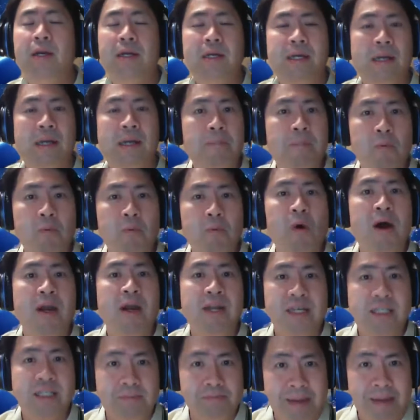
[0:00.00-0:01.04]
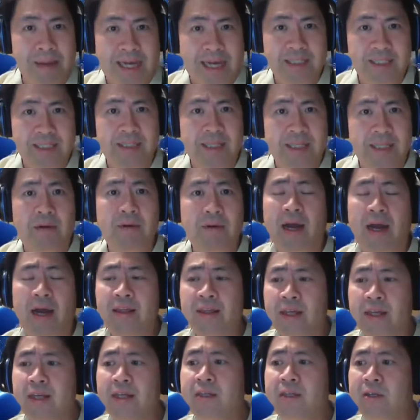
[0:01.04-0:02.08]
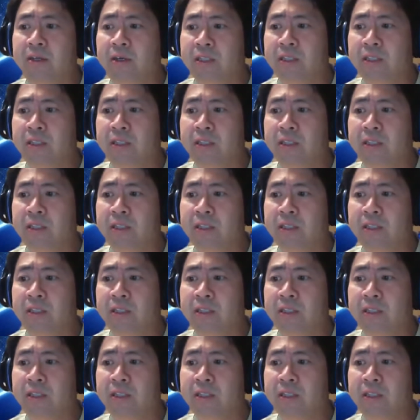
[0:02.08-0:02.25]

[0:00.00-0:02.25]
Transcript: Number one is masks. Now, I think there